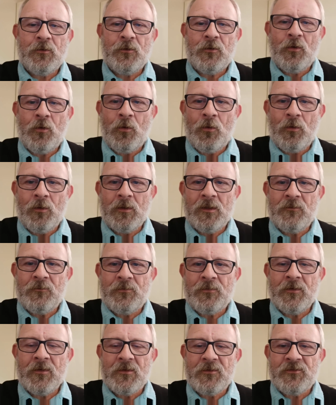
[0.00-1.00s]
a good haul
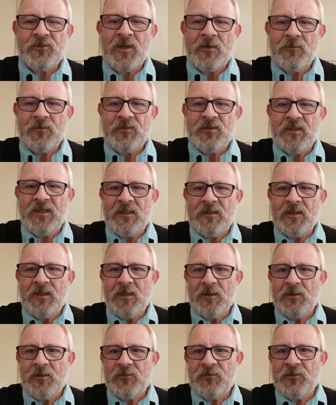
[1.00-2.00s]
in front of 17
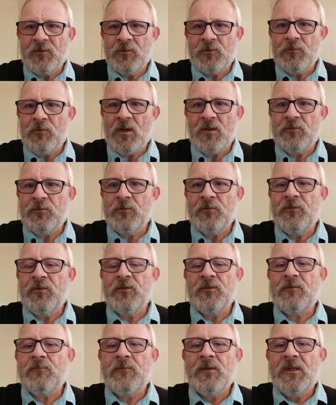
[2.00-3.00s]
there, because the grass was
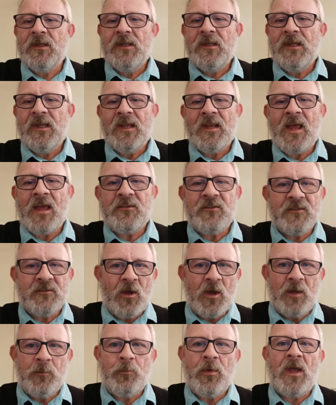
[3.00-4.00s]
just, it
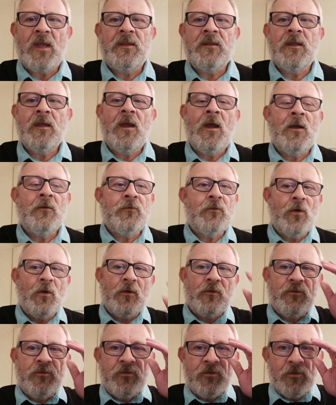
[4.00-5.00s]
hasn't died back yet. I've
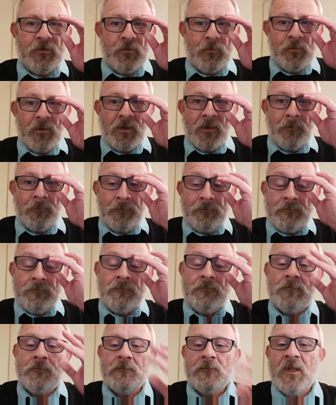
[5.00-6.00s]
got to
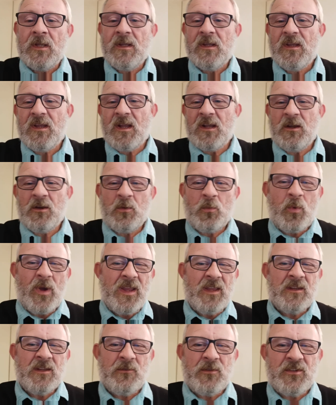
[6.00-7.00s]

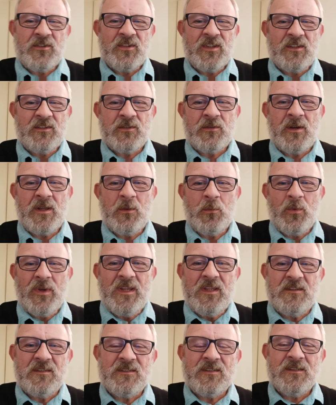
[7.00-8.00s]
wait another 6 or 8
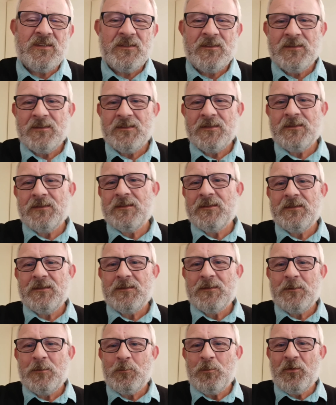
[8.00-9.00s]
weeks
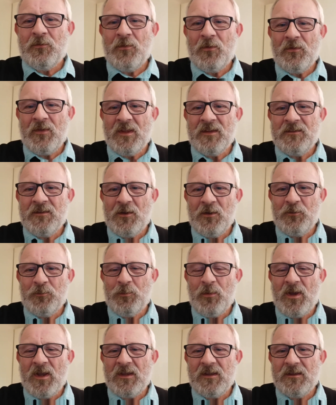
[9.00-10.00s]
before that
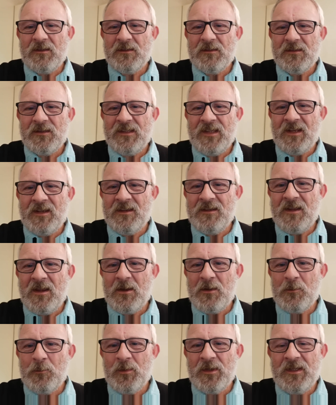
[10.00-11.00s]
dies back. Get in
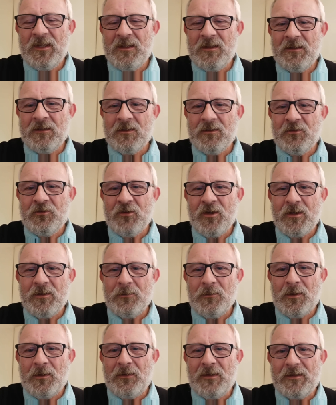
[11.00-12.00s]
there in the beginning of
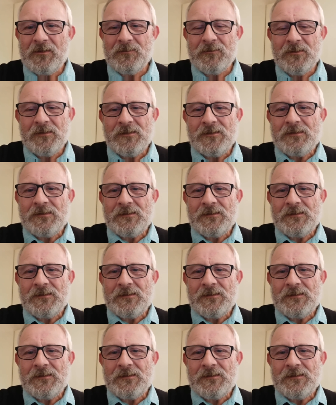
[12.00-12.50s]
January and